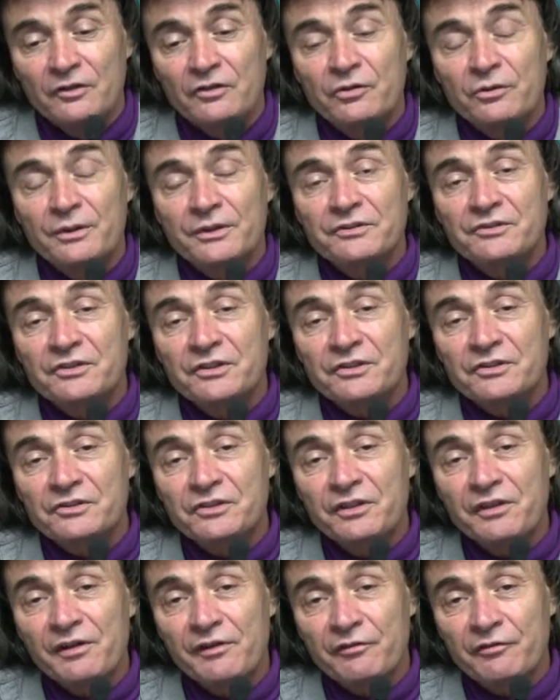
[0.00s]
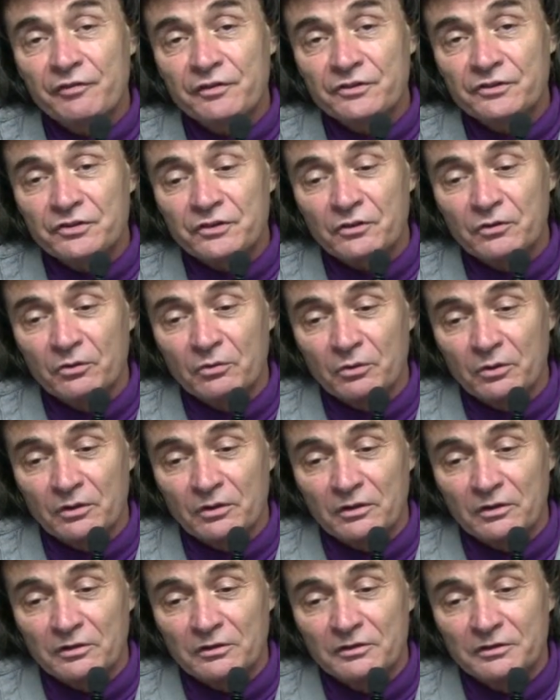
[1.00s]
To exist in the physical
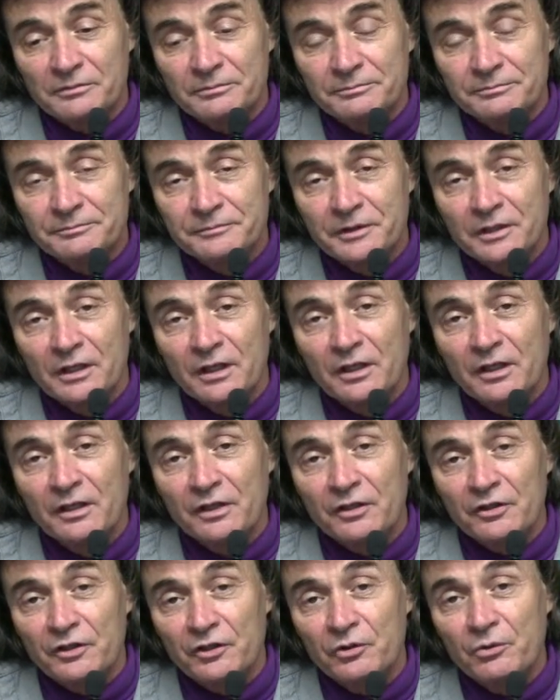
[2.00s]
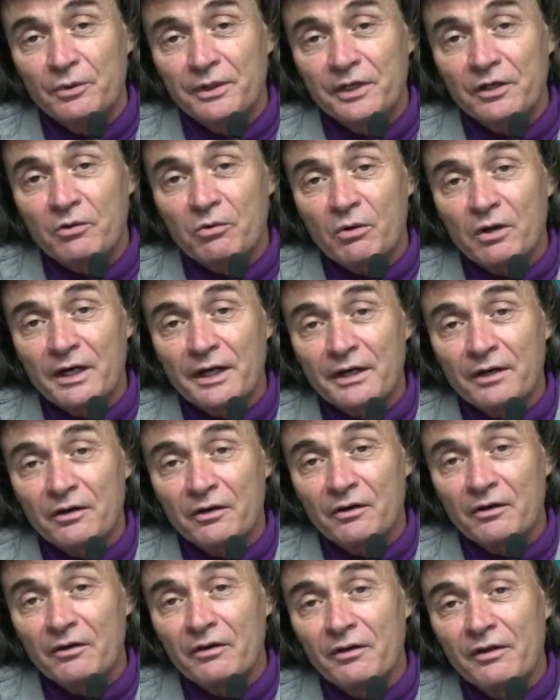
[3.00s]
world, you
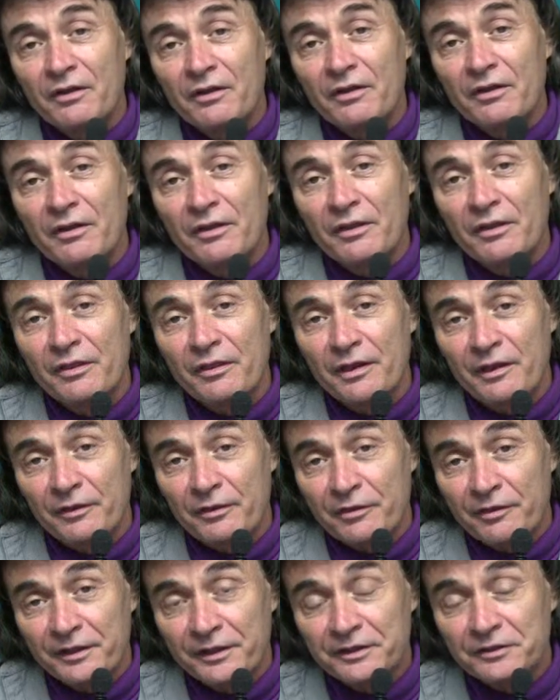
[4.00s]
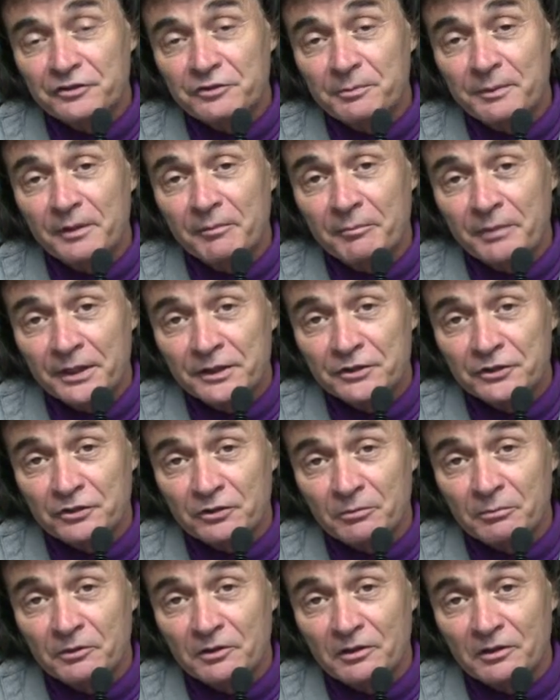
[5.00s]
require that things be
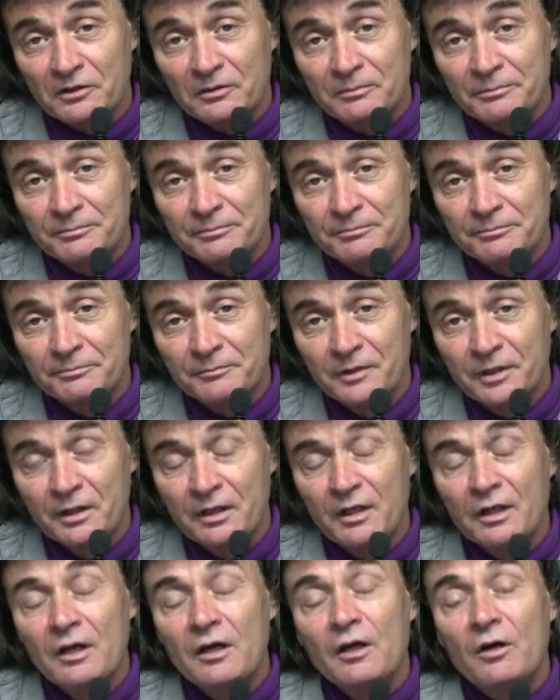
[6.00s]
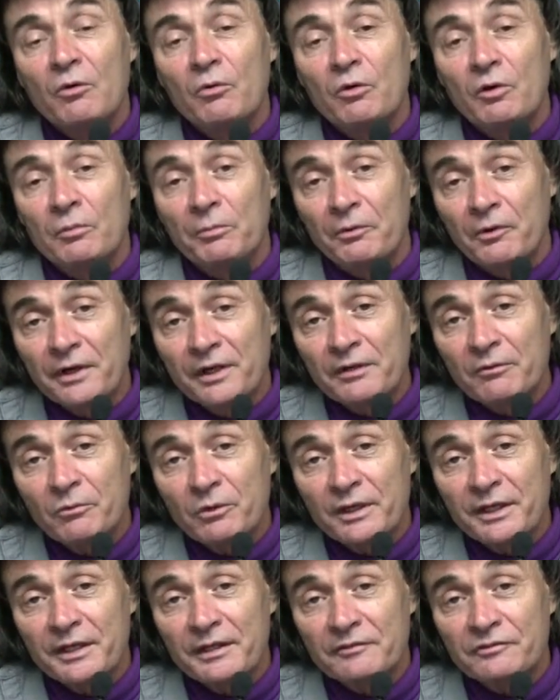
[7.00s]
measurable. Well, brain
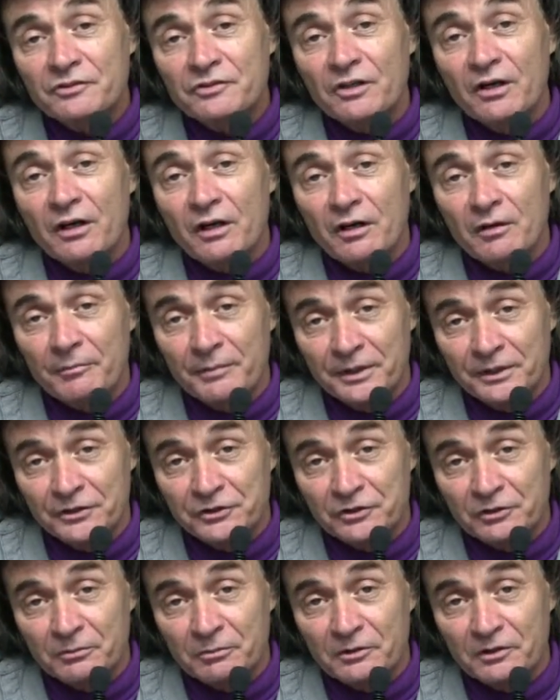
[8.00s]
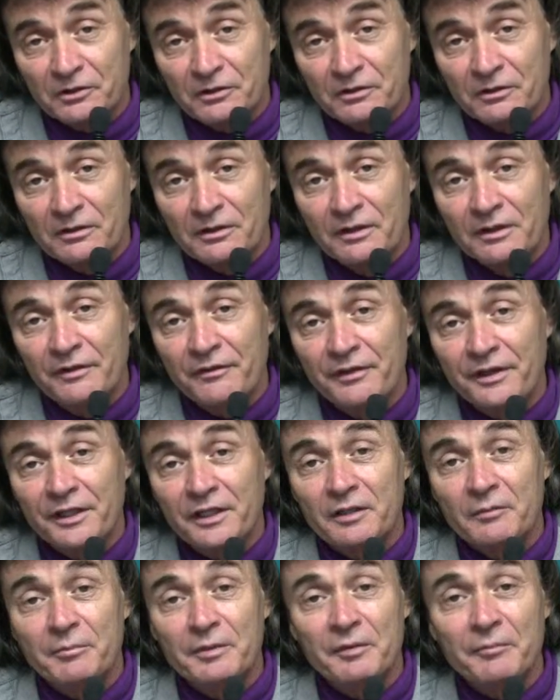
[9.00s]
waves are measurable. They
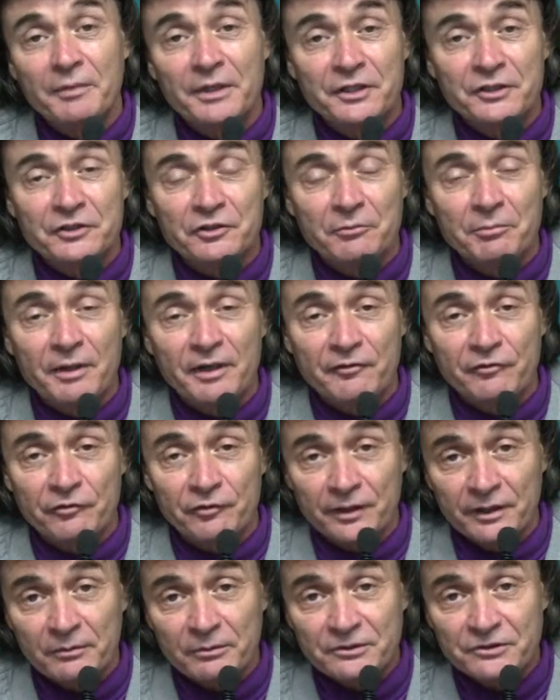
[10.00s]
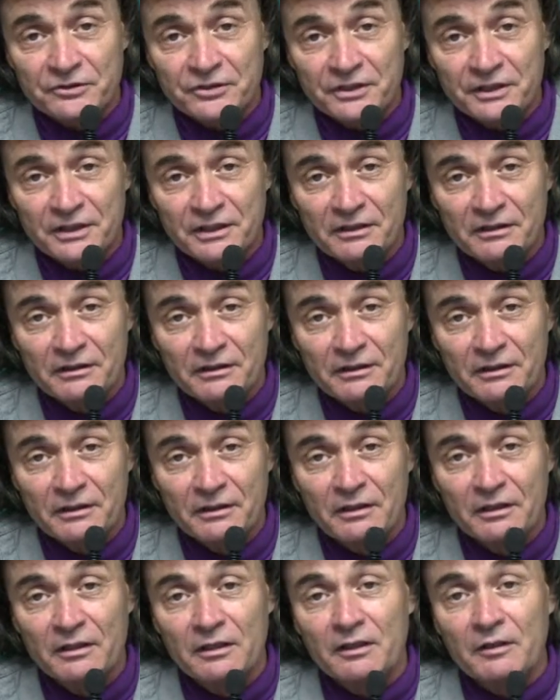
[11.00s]
can be measured by frequency,
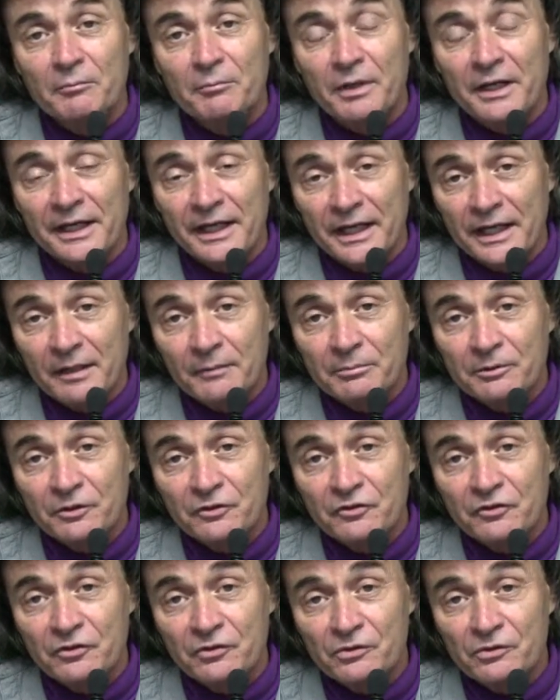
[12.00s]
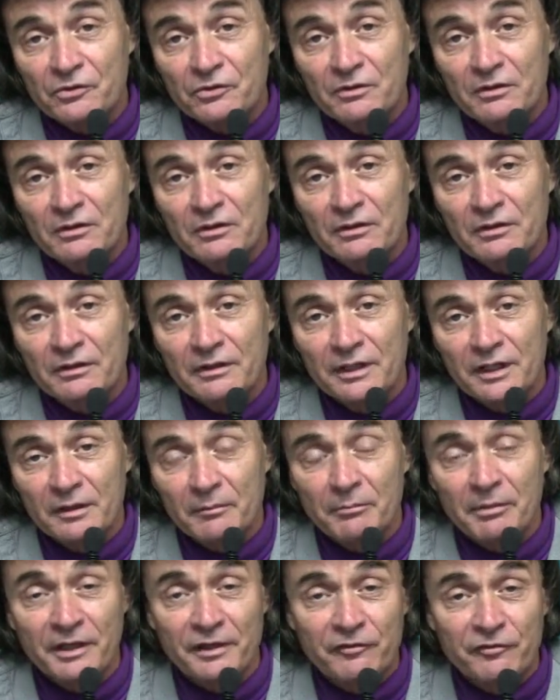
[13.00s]
by amplitude,
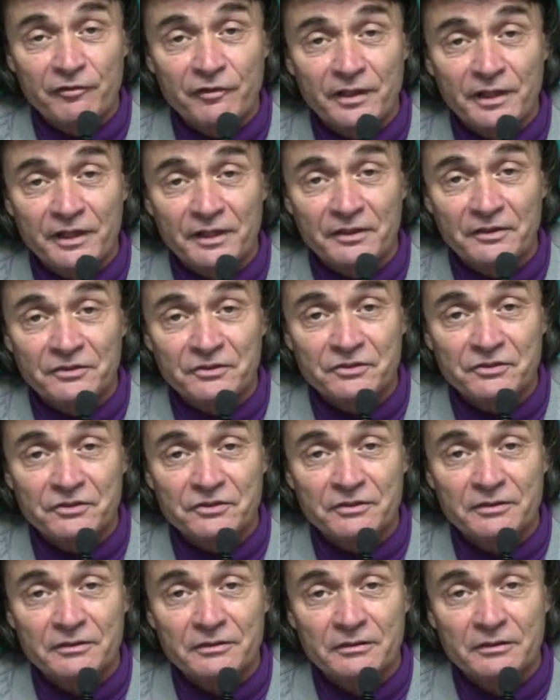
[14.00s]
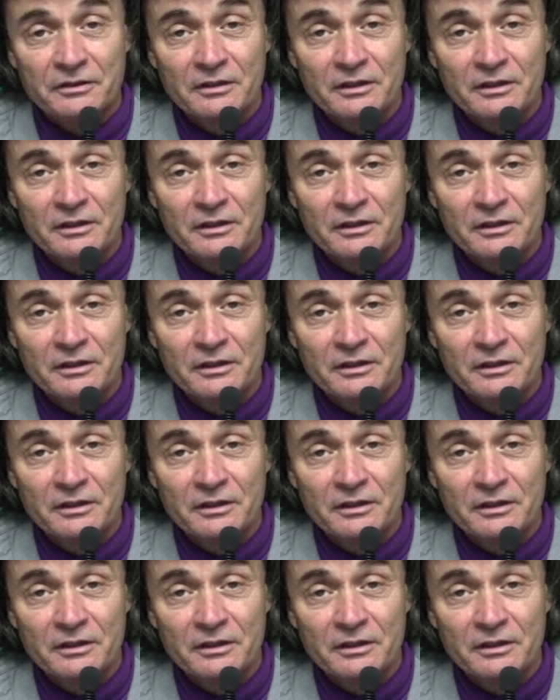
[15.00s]
and by phase.